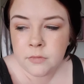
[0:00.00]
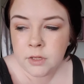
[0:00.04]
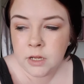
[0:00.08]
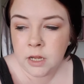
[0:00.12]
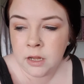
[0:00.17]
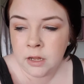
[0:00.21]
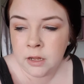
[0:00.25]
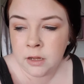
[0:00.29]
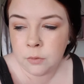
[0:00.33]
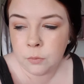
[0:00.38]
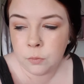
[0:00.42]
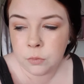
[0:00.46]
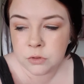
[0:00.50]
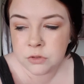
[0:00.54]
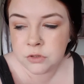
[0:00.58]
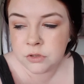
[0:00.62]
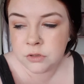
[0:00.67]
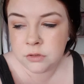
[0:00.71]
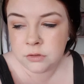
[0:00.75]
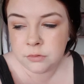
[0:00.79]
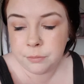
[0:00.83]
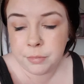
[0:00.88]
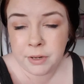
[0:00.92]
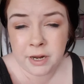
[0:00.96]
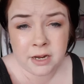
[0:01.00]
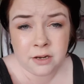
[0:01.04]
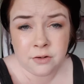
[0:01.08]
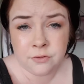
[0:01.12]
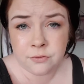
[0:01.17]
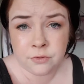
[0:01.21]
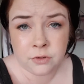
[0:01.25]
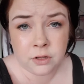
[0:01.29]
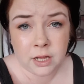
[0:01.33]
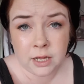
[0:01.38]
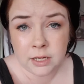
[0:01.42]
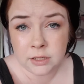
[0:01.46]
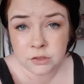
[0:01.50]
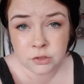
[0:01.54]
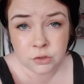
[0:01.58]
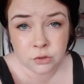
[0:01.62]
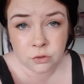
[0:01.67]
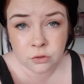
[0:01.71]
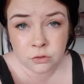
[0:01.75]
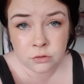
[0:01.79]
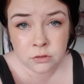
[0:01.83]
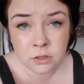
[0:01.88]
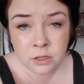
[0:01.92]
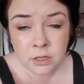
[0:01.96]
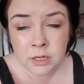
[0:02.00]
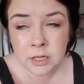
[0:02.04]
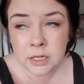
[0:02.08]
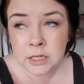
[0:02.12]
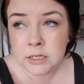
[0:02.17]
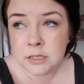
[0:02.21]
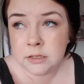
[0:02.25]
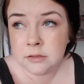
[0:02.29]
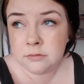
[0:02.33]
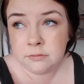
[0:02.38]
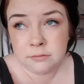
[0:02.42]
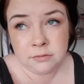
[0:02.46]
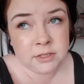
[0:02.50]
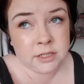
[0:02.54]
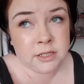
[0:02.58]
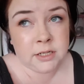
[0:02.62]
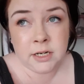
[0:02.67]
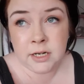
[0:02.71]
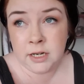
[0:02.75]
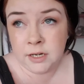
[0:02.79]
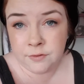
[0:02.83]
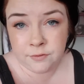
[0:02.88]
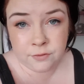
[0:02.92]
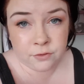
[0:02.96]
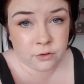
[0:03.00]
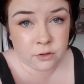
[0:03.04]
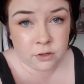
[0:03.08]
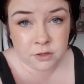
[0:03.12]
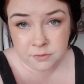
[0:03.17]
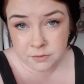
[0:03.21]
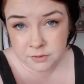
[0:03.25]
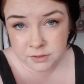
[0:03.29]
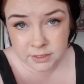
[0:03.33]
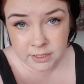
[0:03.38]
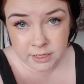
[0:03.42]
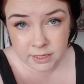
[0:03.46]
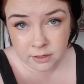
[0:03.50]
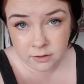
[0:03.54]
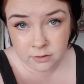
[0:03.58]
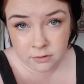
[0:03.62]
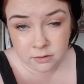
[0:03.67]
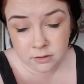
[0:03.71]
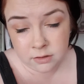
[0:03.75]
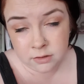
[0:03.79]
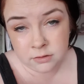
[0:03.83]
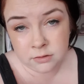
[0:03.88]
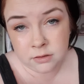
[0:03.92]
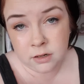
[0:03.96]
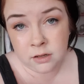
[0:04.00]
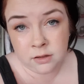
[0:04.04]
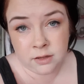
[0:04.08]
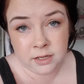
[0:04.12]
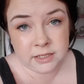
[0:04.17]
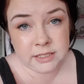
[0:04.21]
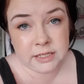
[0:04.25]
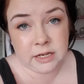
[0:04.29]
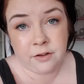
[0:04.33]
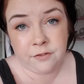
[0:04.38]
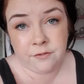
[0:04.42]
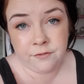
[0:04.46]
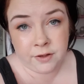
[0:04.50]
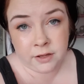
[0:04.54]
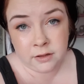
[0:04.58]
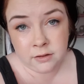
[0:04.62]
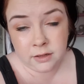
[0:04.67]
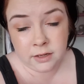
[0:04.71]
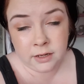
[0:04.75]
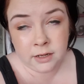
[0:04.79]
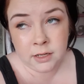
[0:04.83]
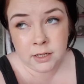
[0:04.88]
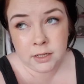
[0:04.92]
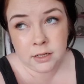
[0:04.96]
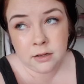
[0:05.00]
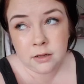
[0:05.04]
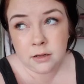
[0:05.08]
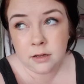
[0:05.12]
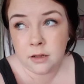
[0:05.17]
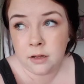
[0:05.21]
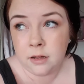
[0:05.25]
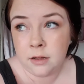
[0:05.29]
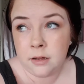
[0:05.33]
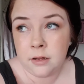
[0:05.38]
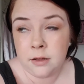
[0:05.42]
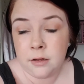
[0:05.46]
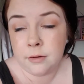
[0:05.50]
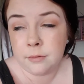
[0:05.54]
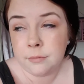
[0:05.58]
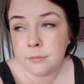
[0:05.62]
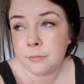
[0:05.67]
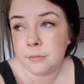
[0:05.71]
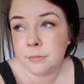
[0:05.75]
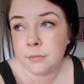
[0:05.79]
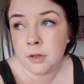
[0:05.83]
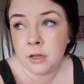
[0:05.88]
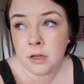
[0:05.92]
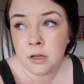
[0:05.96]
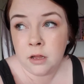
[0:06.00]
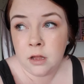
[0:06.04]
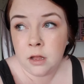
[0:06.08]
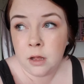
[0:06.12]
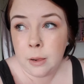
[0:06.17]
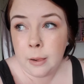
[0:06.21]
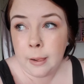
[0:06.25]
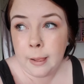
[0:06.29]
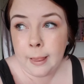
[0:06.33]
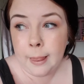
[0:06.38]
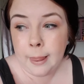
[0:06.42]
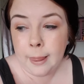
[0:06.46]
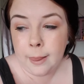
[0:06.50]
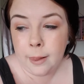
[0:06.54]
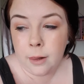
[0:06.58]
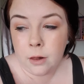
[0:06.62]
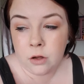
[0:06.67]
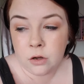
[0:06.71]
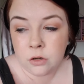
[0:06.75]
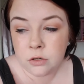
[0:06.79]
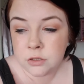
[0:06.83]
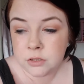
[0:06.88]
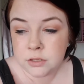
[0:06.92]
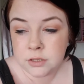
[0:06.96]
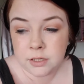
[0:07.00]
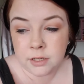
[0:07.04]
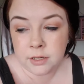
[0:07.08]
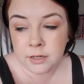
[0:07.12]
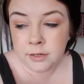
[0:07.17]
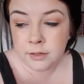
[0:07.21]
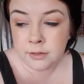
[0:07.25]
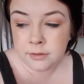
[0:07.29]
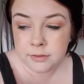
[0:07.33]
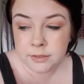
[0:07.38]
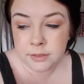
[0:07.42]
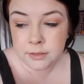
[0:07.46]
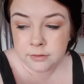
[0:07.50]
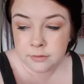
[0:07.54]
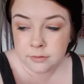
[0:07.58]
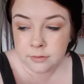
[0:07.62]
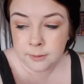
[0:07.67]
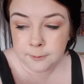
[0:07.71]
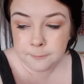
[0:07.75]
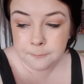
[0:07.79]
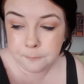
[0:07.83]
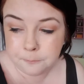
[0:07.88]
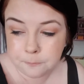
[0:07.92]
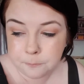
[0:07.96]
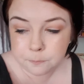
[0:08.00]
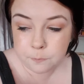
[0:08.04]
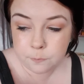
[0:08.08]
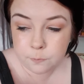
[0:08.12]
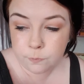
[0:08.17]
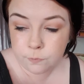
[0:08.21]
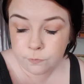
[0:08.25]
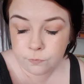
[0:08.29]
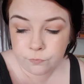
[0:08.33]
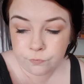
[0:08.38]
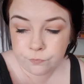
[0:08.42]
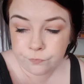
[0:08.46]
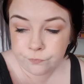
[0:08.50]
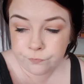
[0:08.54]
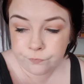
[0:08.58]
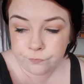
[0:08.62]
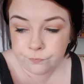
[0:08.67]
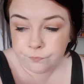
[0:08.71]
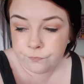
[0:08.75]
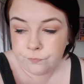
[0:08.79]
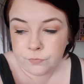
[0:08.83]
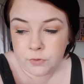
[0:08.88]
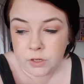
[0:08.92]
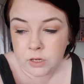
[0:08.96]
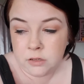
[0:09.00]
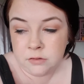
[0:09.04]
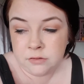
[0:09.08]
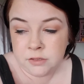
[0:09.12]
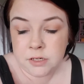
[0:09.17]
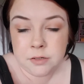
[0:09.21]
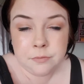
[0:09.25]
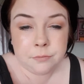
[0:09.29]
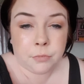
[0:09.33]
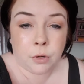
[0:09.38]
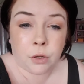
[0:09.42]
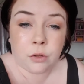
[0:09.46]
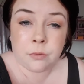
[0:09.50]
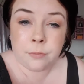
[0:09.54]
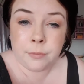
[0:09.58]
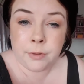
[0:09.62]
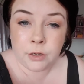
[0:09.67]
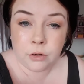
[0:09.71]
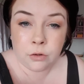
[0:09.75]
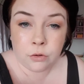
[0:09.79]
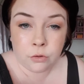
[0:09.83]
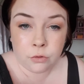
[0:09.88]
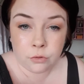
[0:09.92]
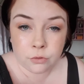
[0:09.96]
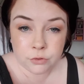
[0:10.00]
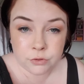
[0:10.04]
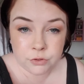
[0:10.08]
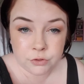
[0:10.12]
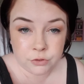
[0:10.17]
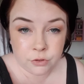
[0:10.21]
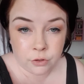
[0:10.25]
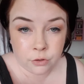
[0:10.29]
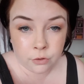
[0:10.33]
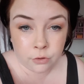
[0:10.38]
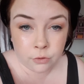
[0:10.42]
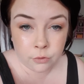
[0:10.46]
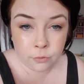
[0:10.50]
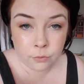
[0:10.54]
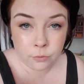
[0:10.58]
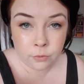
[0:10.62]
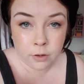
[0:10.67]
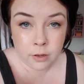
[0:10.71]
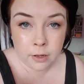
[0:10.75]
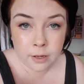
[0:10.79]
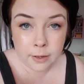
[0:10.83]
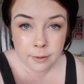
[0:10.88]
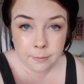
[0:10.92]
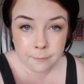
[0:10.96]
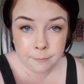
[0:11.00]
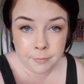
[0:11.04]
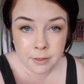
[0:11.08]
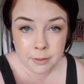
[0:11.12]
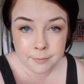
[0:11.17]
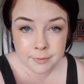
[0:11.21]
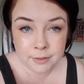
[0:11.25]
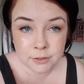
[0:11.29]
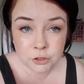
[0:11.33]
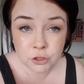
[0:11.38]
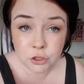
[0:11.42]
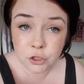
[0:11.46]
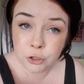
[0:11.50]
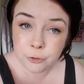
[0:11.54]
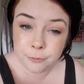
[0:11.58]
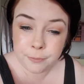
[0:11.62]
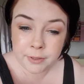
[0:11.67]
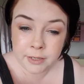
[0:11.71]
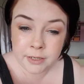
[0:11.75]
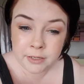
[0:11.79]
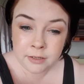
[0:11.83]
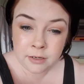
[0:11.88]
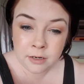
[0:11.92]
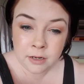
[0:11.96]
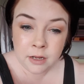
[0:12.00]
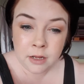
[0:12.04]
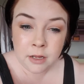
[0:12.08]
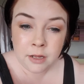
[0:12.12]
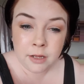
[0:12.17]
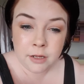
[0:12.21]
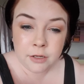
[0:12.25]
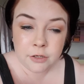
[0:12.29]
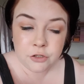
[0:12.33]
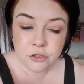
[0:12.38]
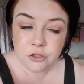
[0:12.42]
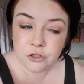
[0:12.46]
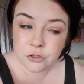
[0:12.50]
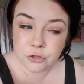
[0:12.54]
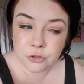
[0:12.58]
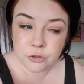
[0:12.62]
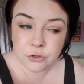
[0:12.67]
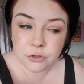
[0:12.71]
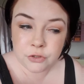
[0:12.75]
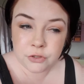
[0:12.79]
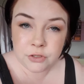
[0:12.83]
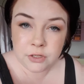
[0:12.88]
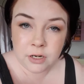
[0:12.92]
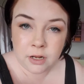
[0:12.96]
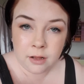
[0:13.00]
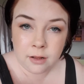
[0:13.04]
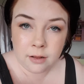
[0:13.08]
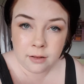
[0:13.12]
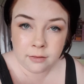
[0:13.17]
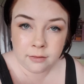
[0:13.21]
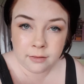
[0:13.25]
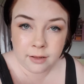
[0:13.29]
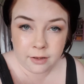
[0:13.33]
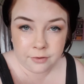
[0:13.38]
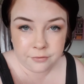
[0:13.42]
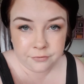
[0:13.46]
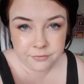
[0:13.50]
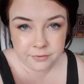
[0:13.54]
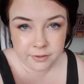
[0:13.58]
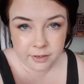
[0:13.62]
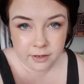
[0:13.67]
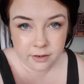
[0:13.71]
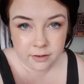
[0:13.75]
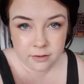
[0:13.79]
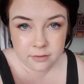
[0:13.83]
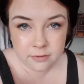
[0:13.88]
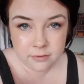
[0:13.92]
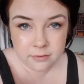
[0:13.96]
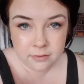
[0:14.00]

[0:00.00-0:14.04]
Uh, it wasn't painful at all, didn't even know it was there and, unless I felt it. Um, honestly didn't didn't bother me at all so me being stupid just left it